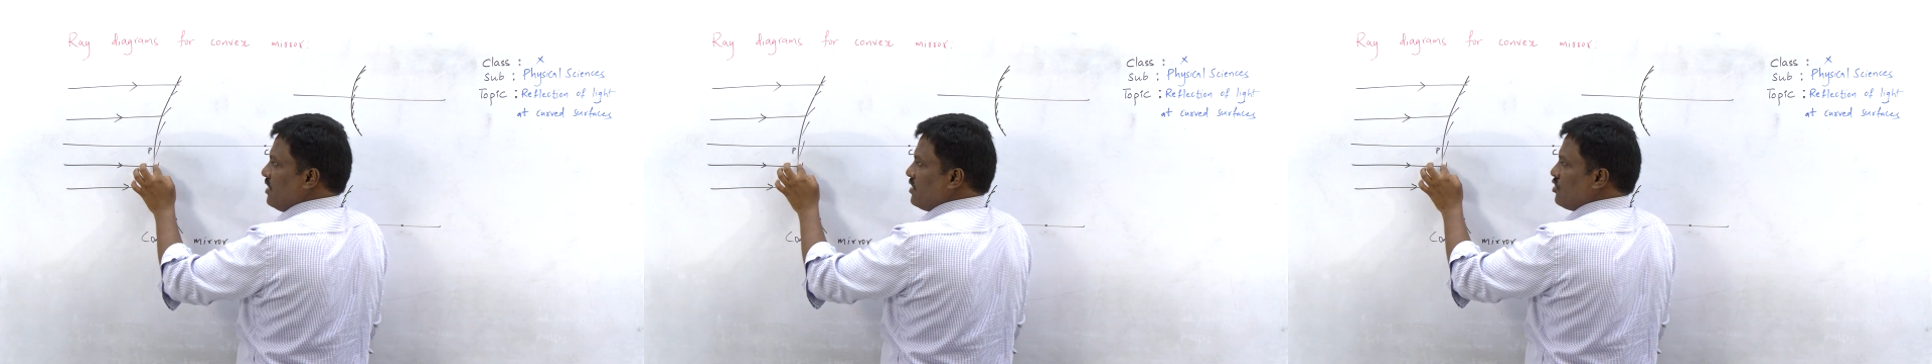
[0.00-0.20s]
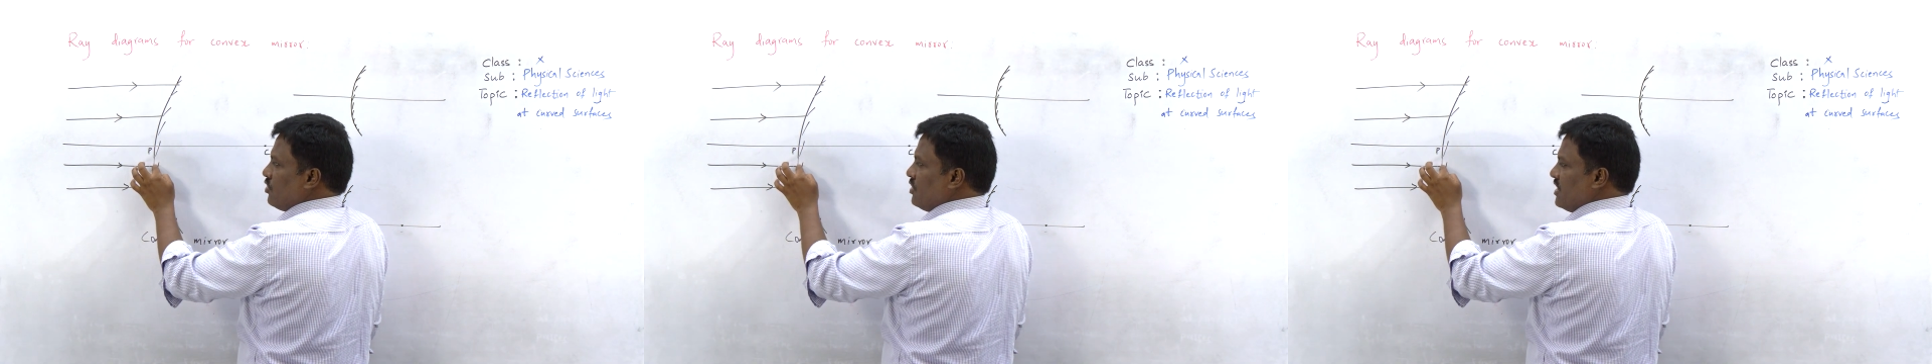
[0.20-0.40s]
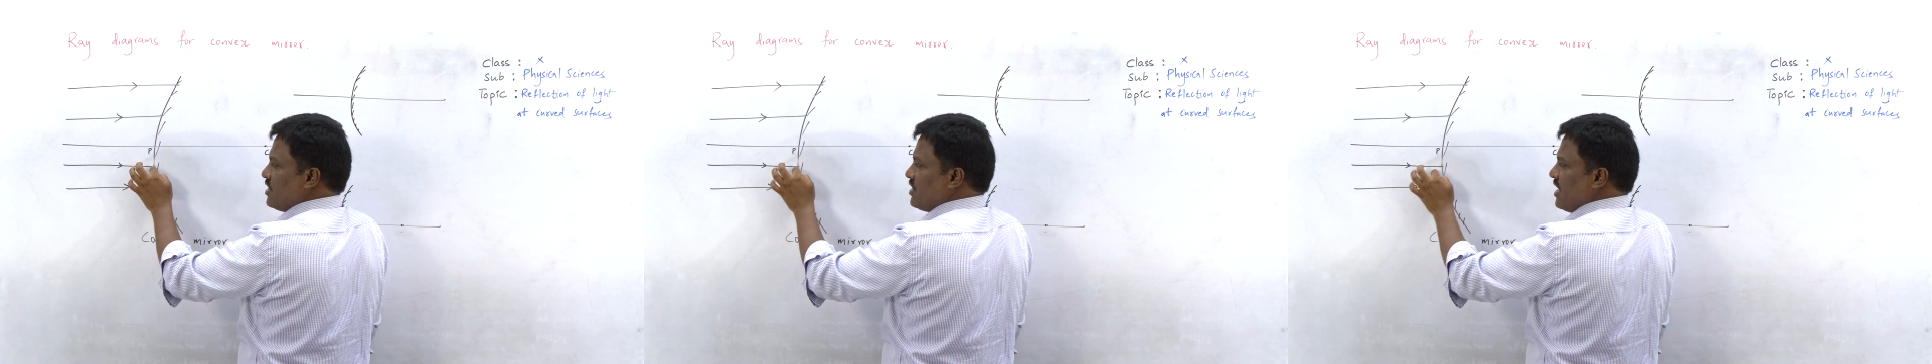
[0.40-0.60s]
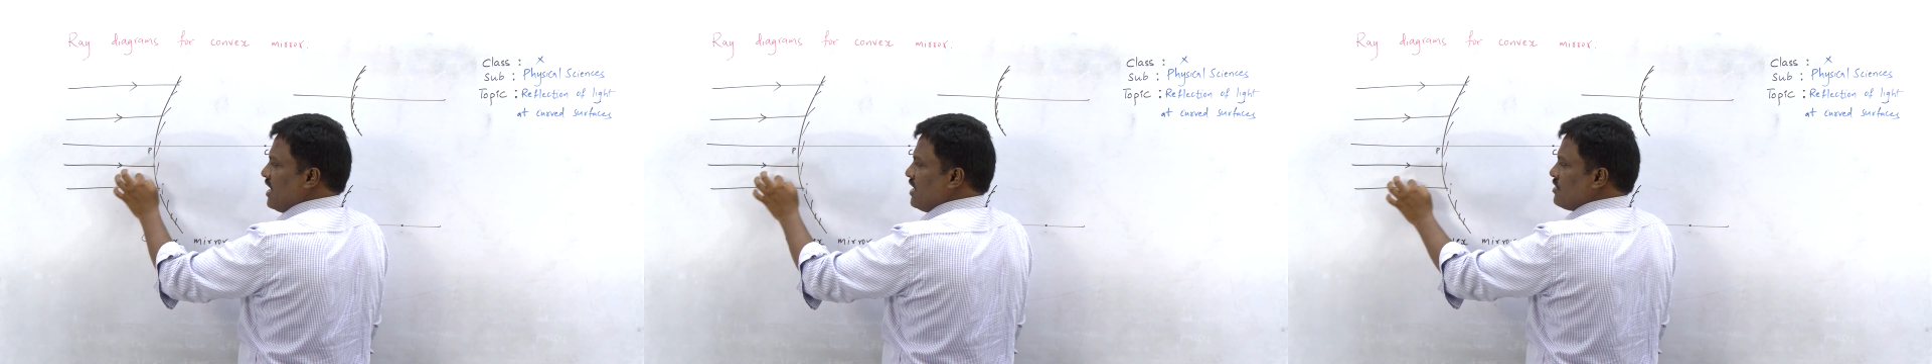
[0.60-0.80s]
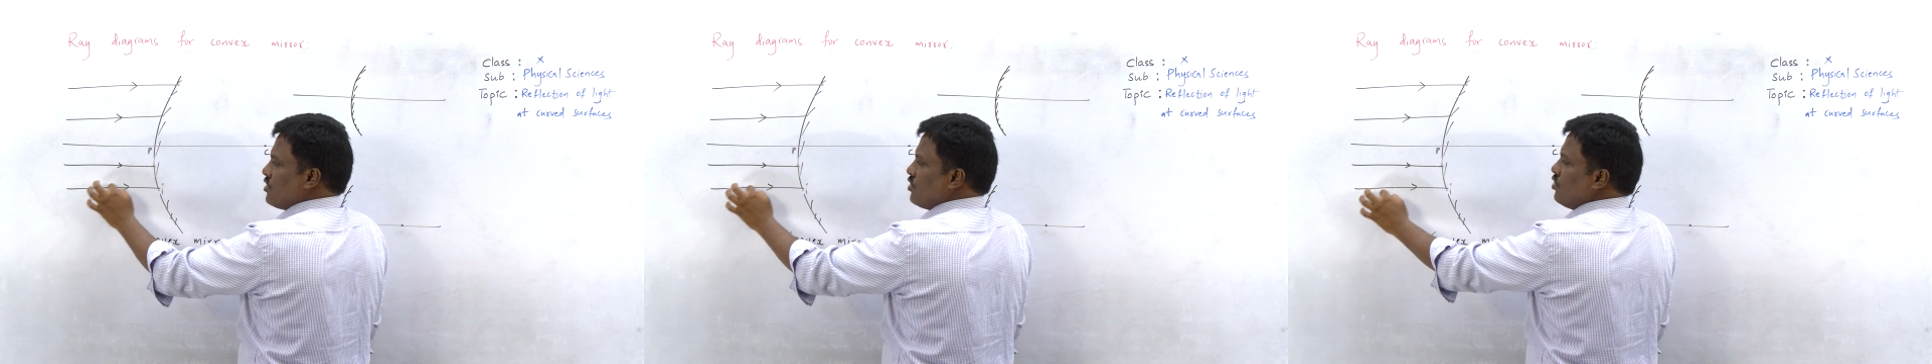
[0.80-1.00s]
So this ray
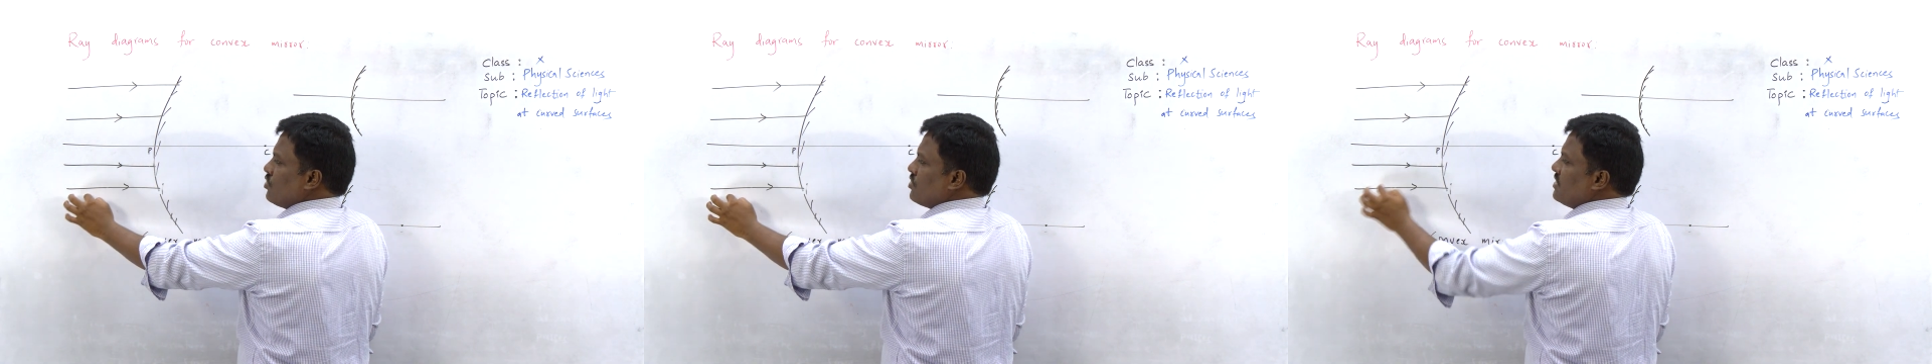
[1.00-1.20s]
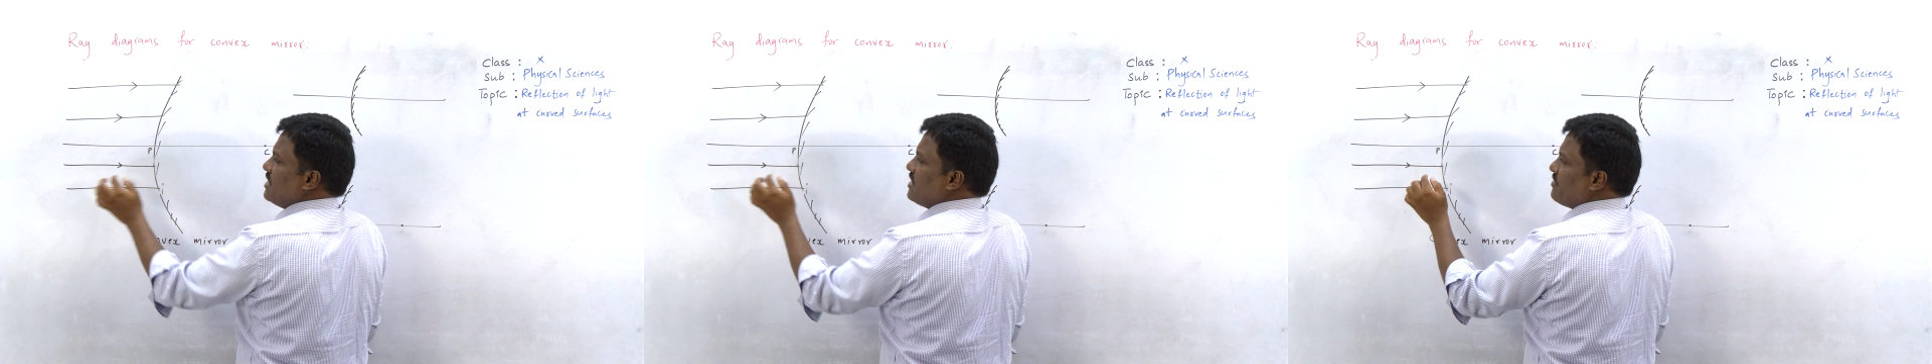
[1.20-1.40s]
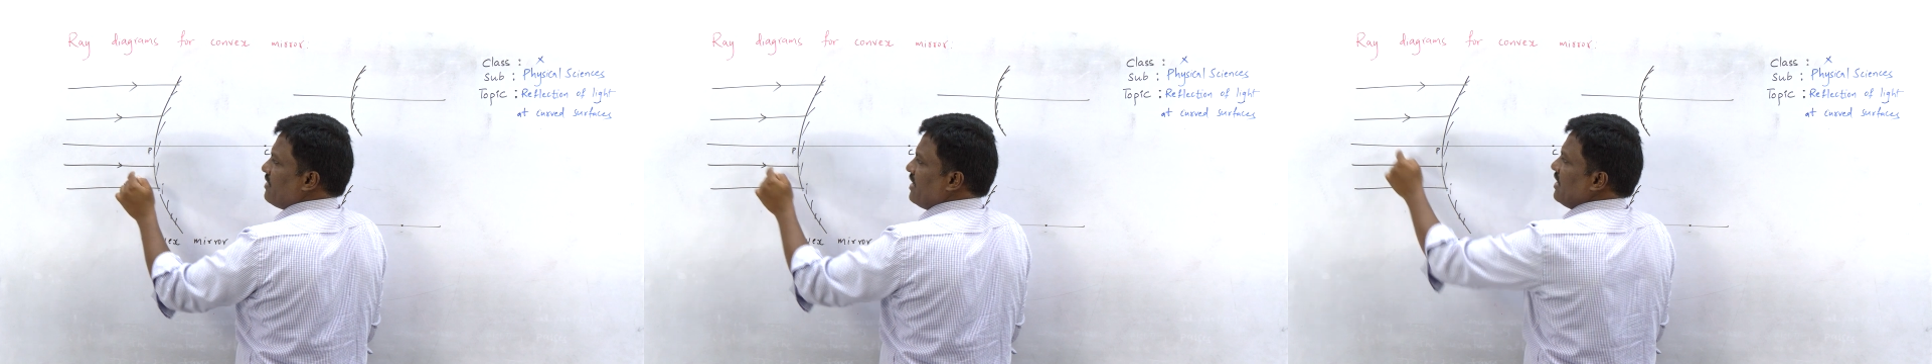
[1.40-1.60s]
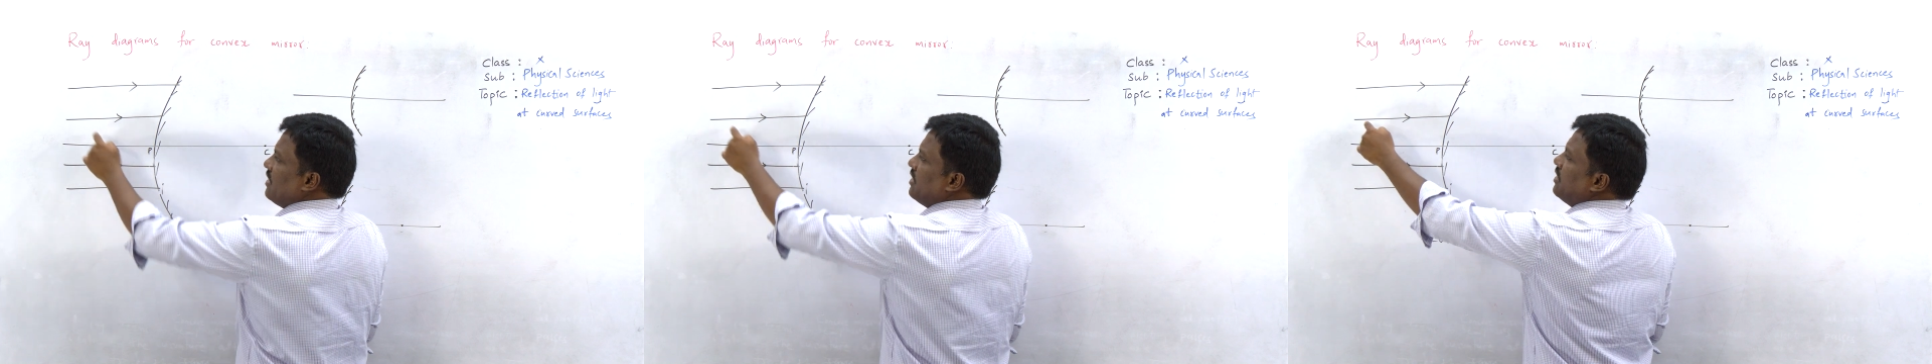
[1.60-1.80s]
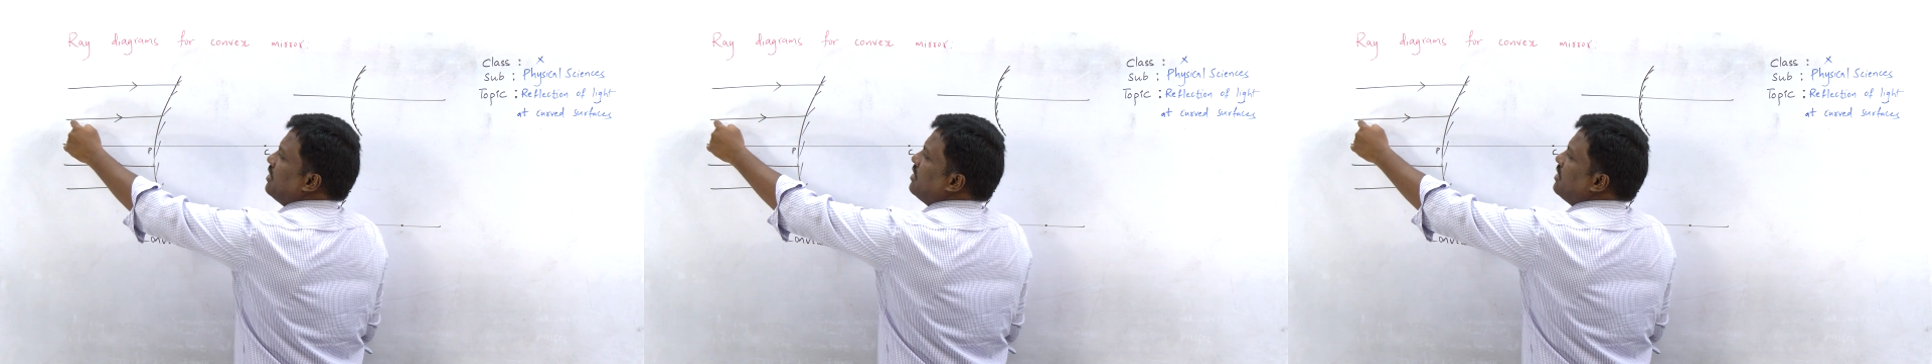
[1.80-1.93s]
also goes this way,